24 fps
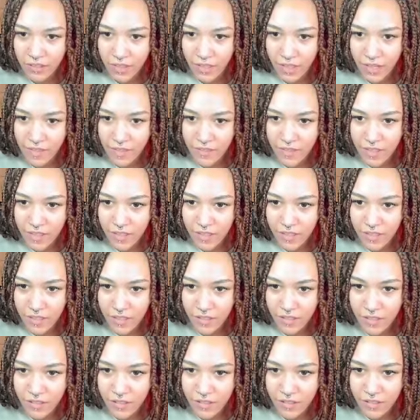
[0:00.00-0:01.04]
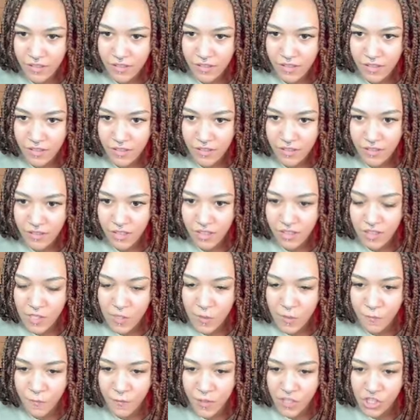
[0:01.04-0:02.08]
I think that
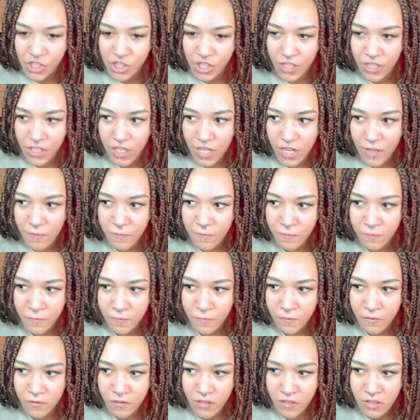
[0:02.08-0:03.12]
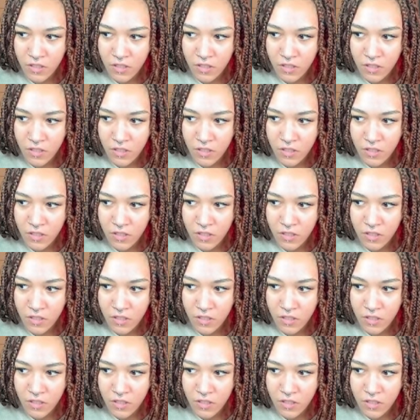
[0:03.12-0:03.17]
looks fishy enough.